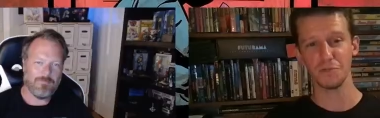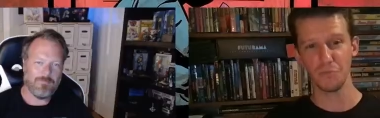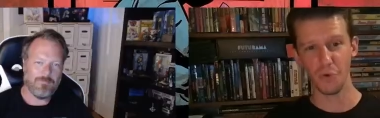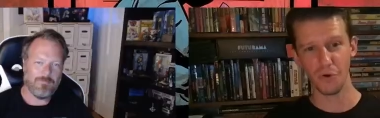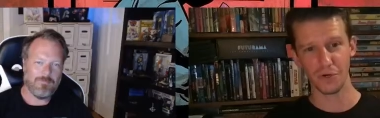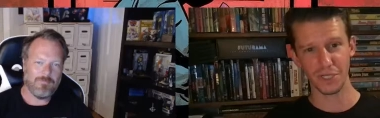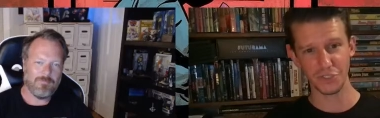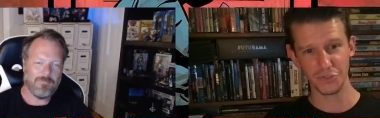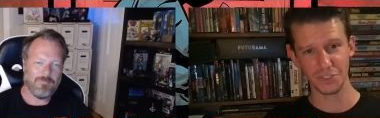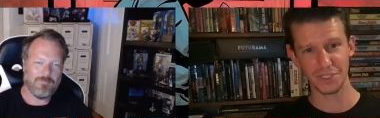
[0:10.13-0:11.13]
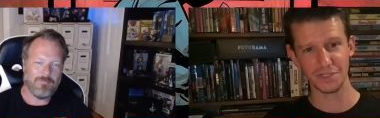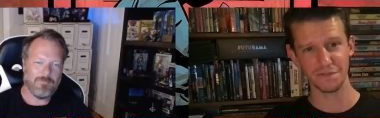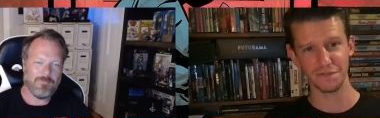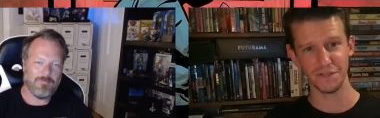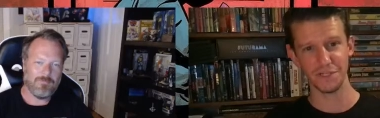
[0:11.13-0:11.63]
Speaker 1: more interested
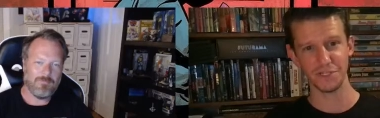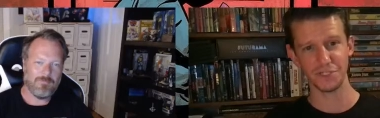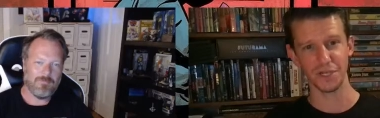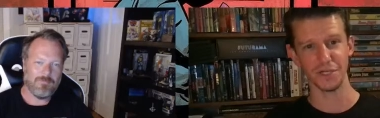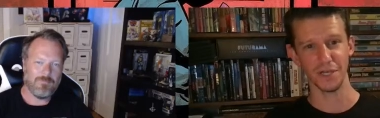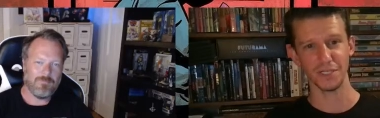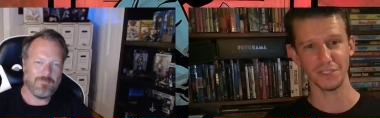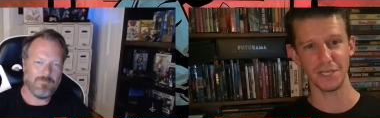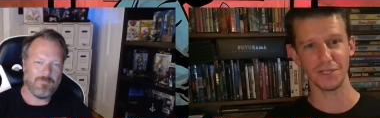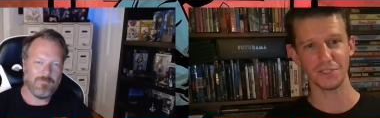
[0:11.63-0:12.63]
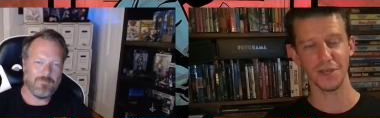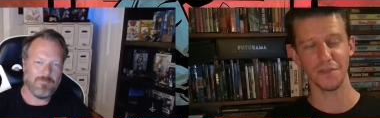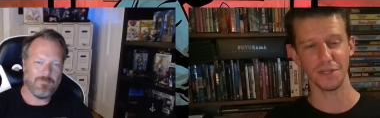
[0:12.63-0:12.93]
to finish A Nice House on the